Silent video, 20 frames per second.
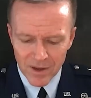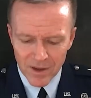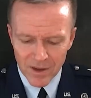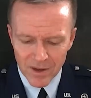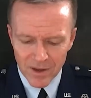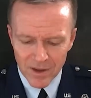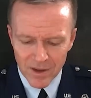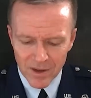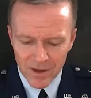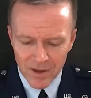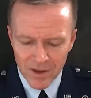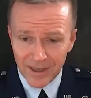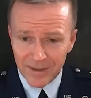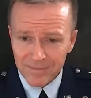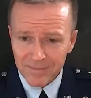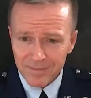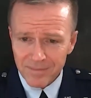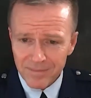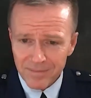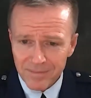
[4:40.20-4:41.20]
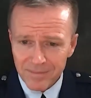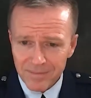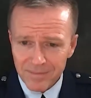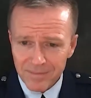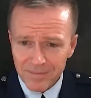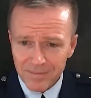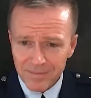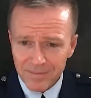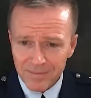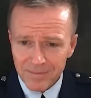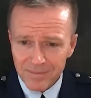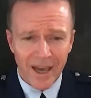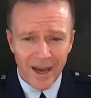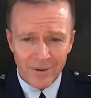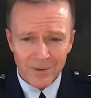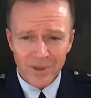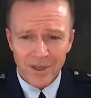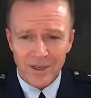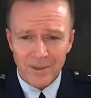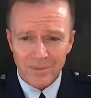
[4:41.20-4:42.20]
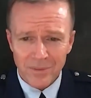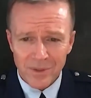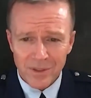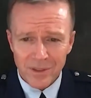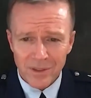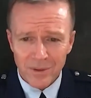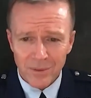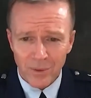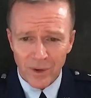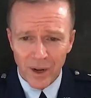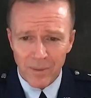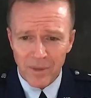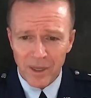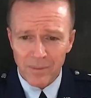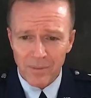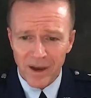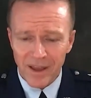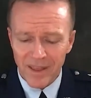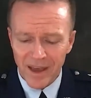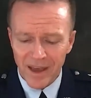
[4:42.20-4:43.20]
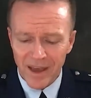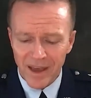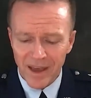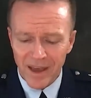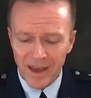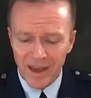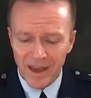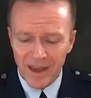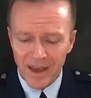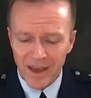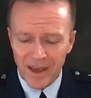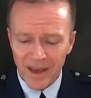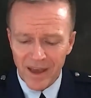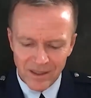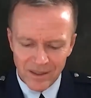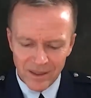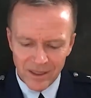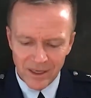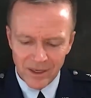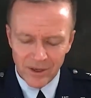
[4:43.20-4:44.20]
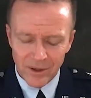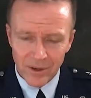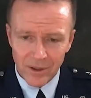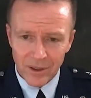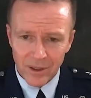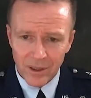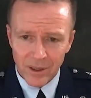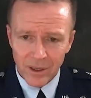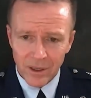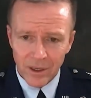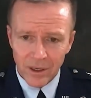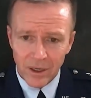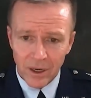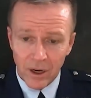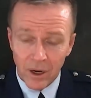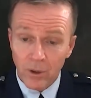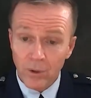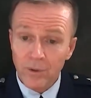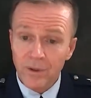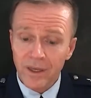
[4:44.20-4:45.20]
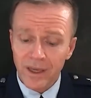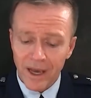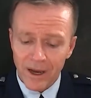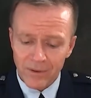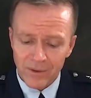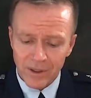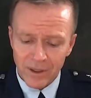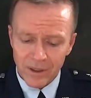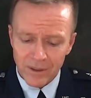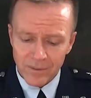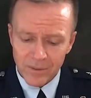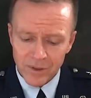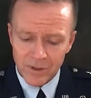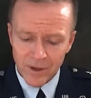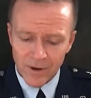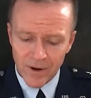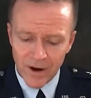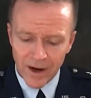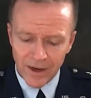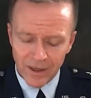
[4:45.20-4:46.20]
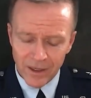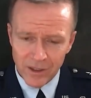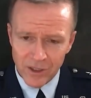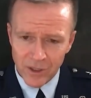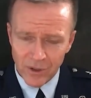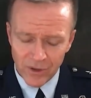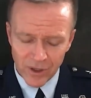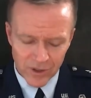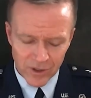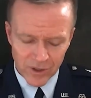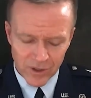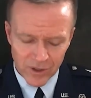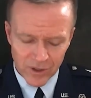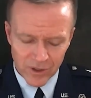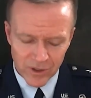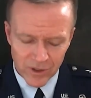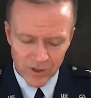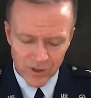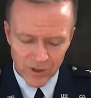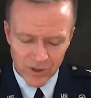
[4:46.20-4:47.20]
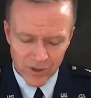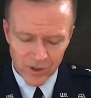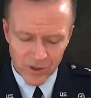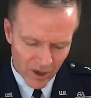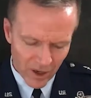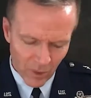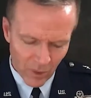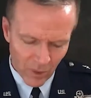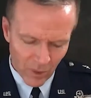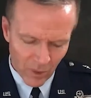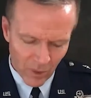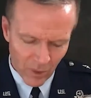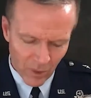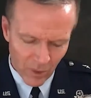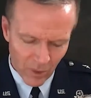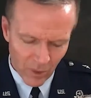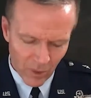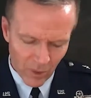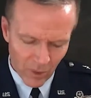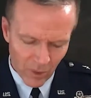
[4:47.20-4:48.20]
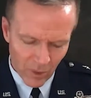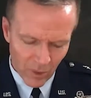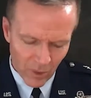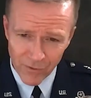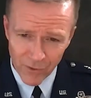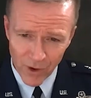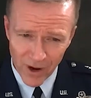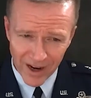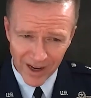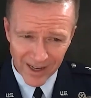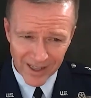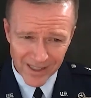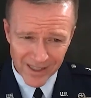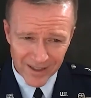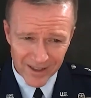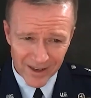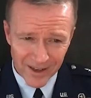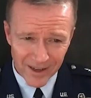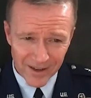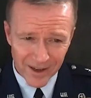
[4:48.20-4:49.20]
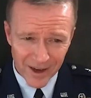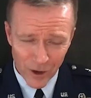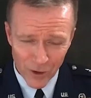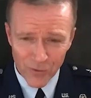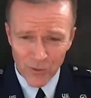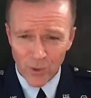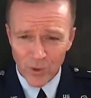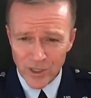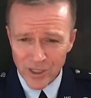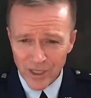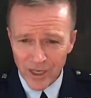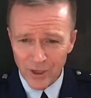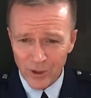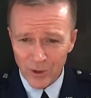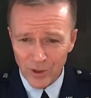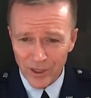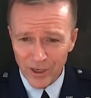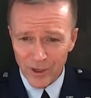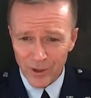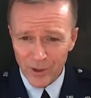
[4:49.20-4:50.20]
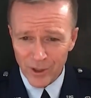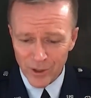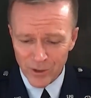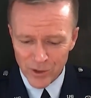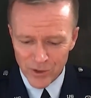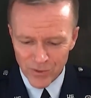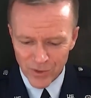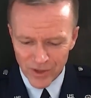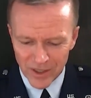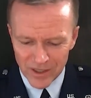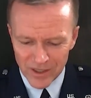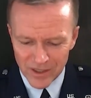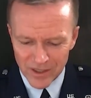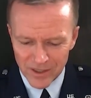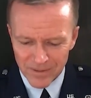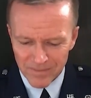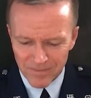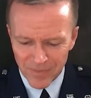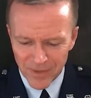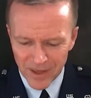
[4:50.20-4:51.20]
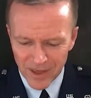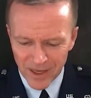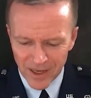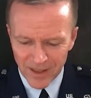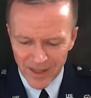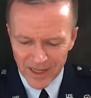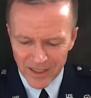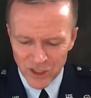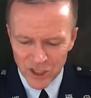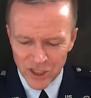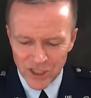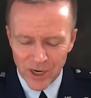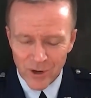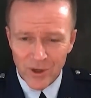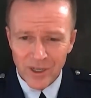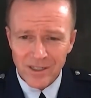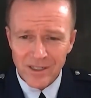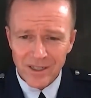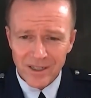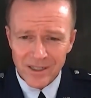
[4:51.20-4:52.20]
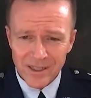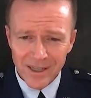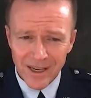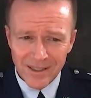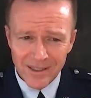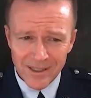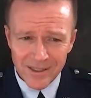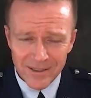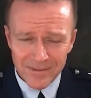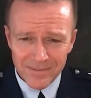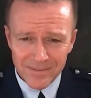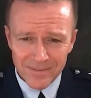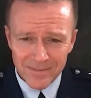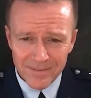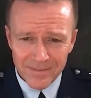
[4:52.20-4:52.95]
Finally, own the outcomes. What I mean by that is, as the leader, own the outcomes, all right? And so there's a well-coined phrase that an Air Force senior leader used for this, and that's sharing success